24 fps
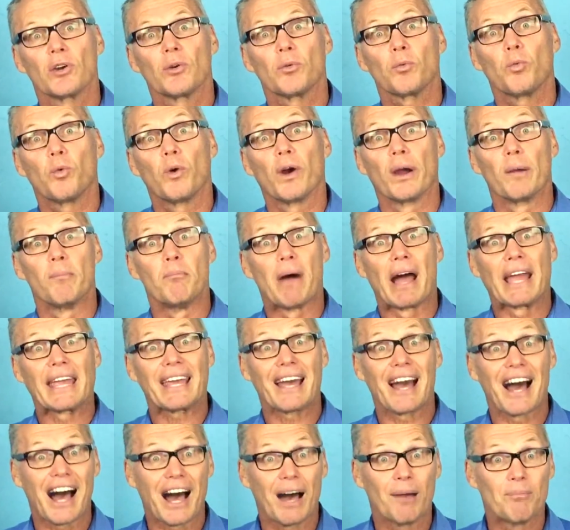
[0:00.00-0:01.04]
where
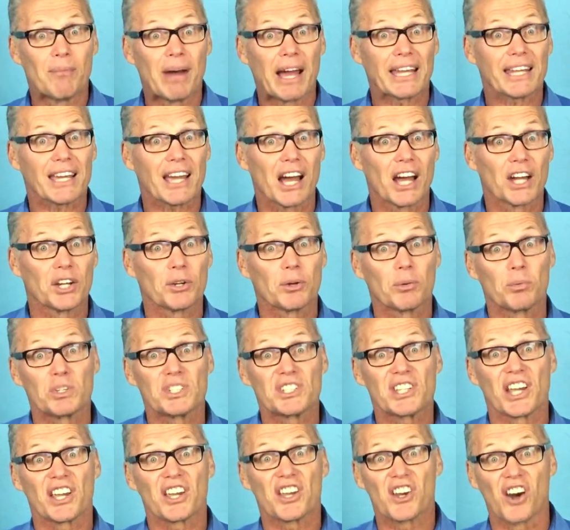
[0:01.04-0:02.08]
mitochondria
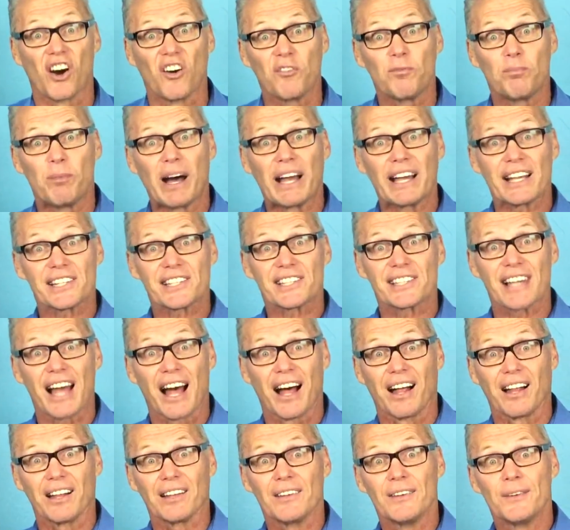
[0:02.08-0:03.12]
was engulfed by a
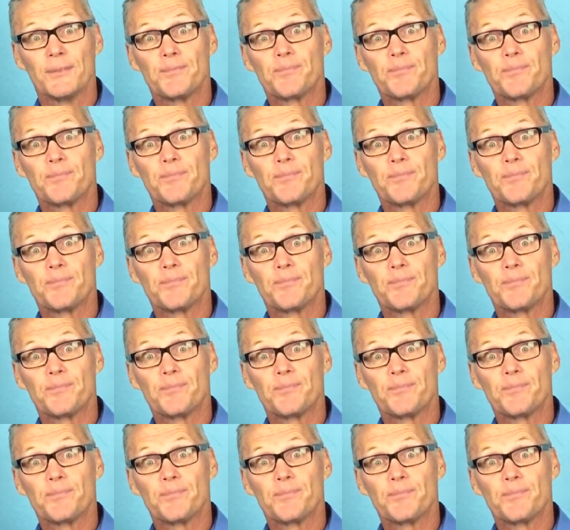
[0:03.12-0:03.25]
cell